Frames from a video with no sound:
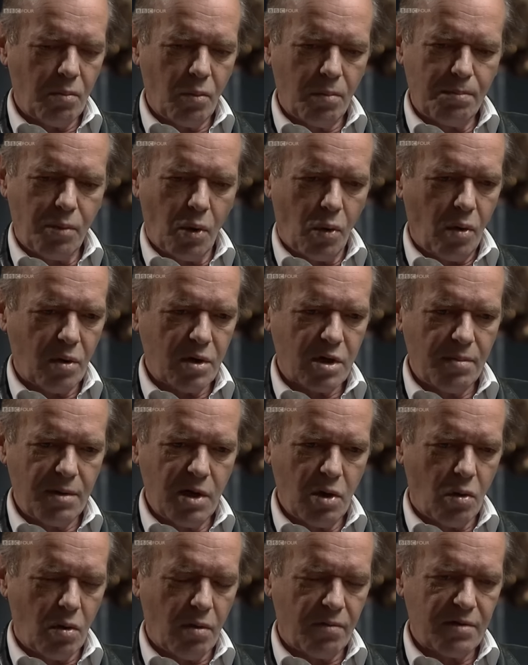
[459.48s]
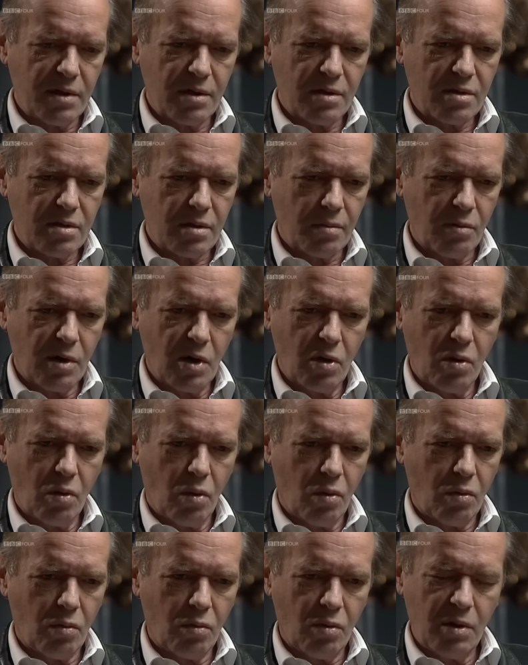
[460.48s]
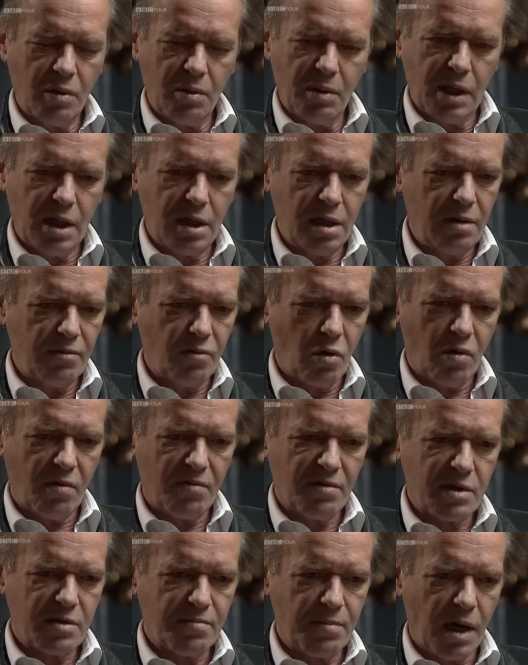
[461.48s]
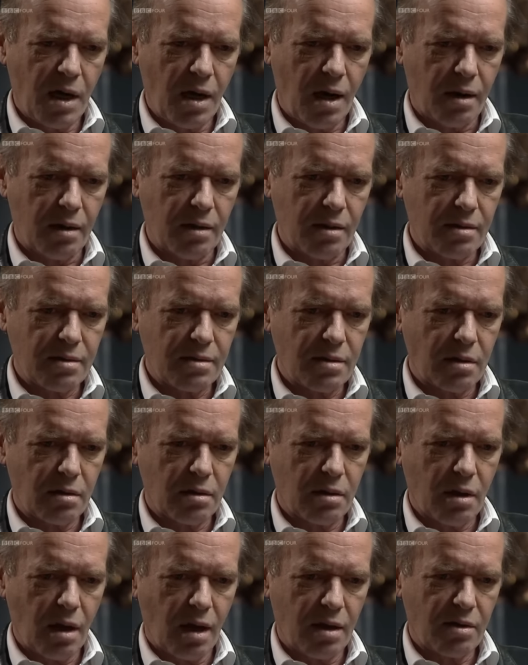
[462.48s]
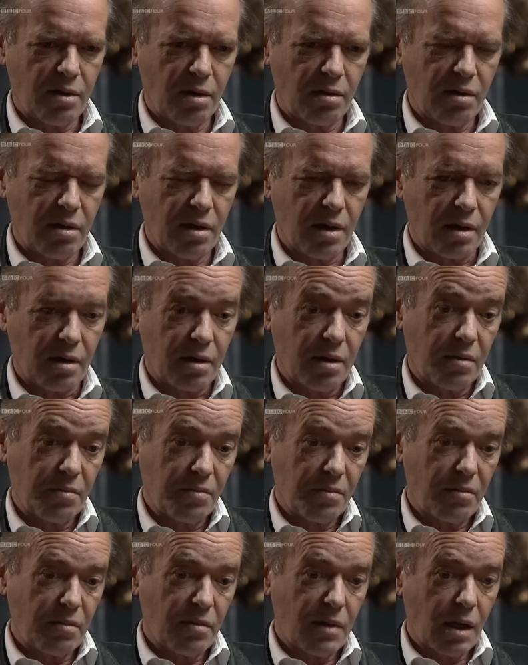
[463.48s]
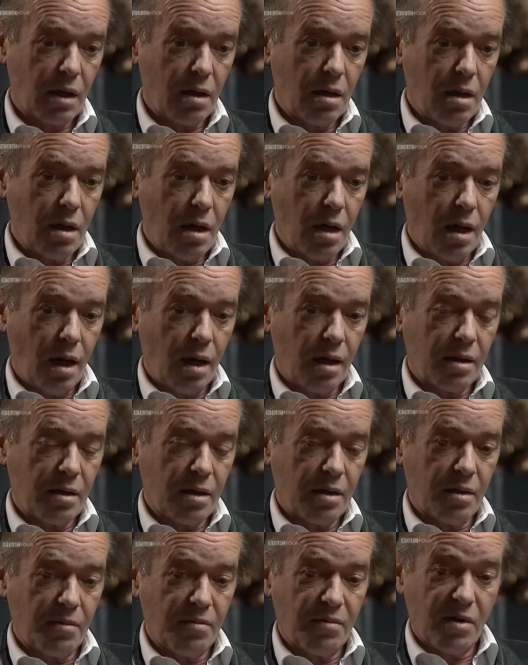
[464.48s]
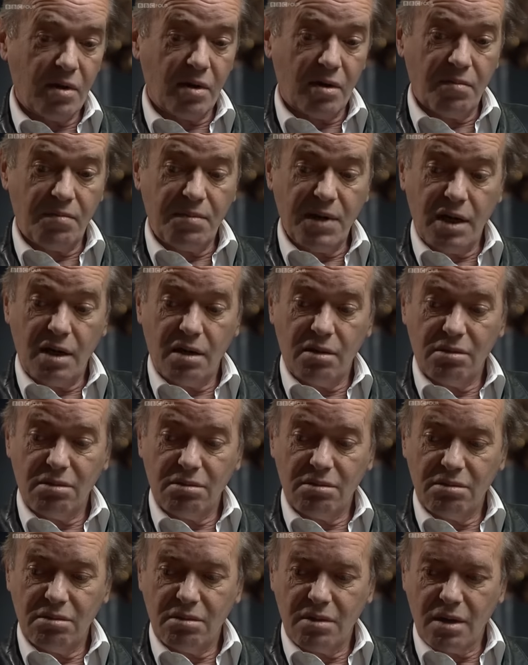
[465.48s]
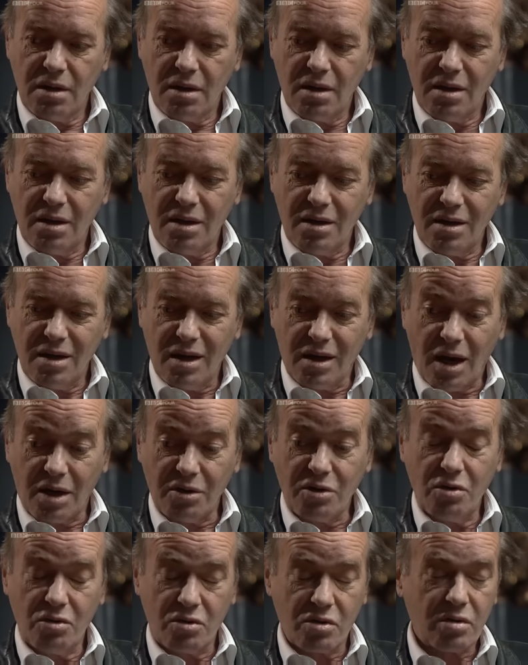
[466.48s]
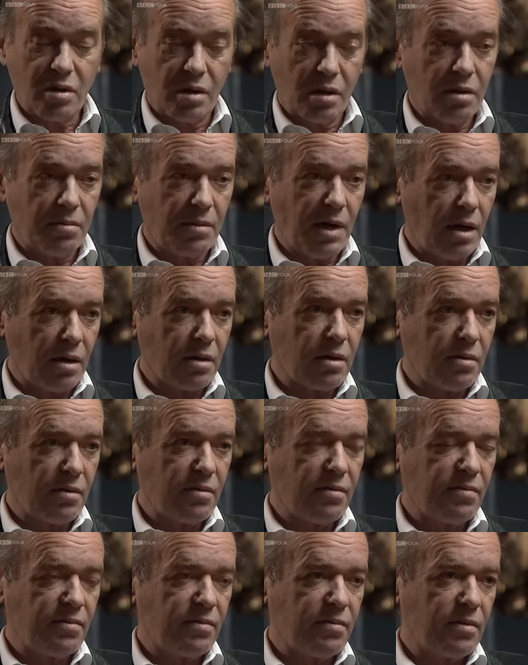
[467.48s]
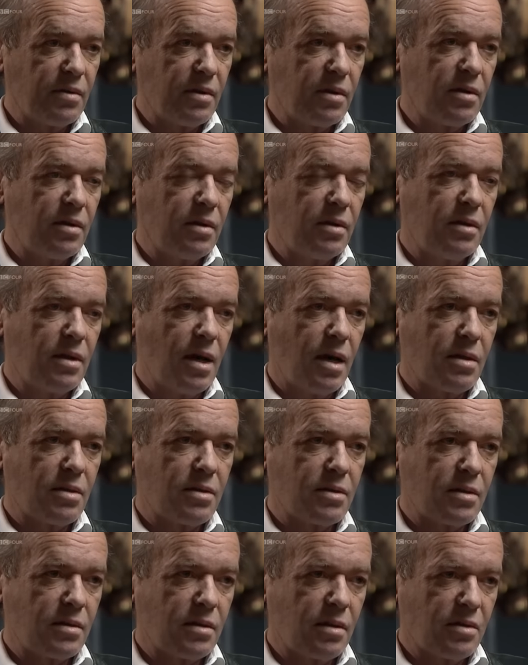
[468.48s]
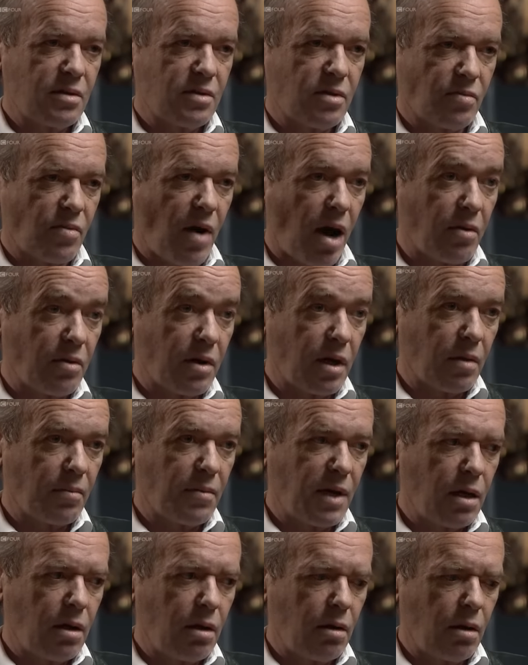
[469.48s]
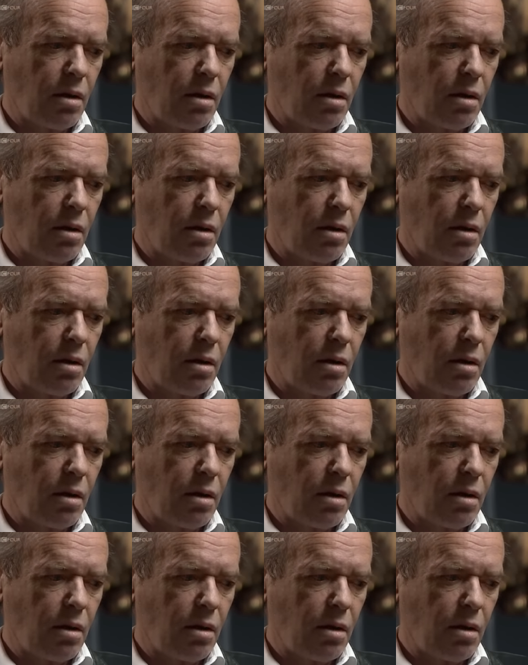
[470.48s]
born to be orphans, and we will leave orphans behind us. And I don't think there have been an unusual amount of deaths surrounding me.